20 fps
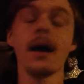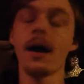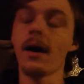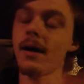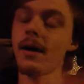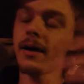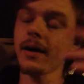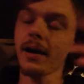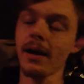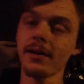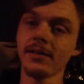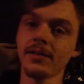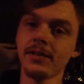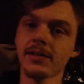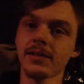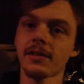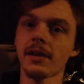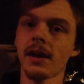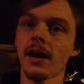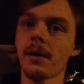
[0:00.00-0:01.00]
I
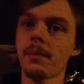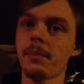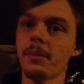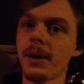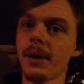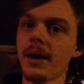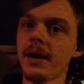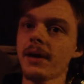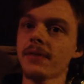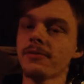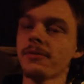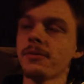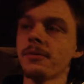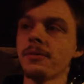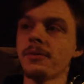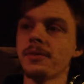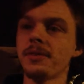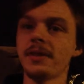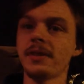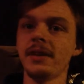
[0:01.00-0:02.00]
just got back
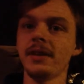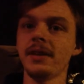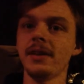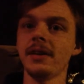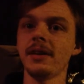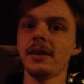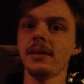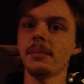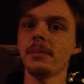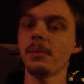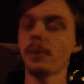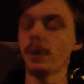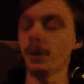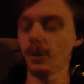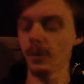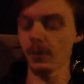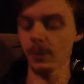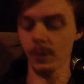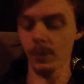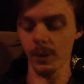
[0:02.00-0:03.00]
from seeing
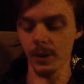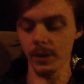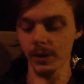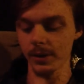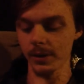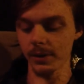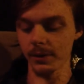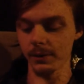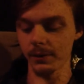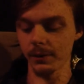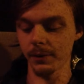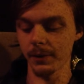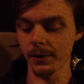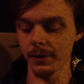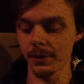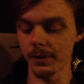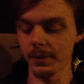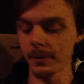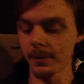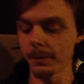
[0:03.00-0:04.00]
Paul Walker
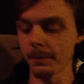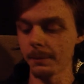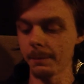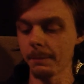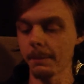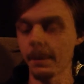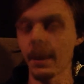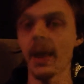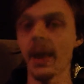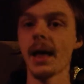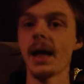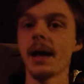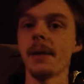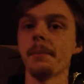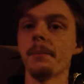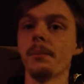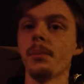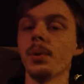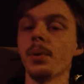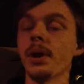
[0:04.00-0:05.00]
film
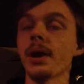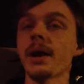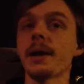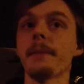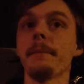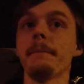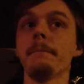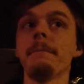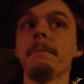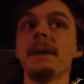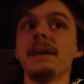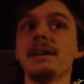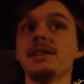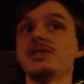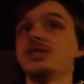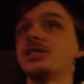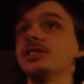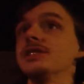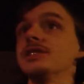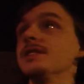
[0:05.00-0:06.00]
Brick
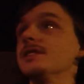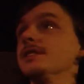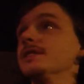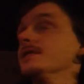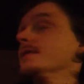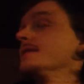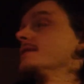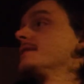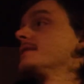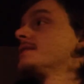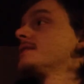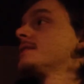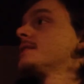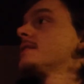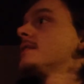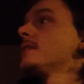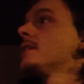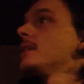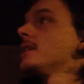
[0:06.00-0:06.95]
Mansions.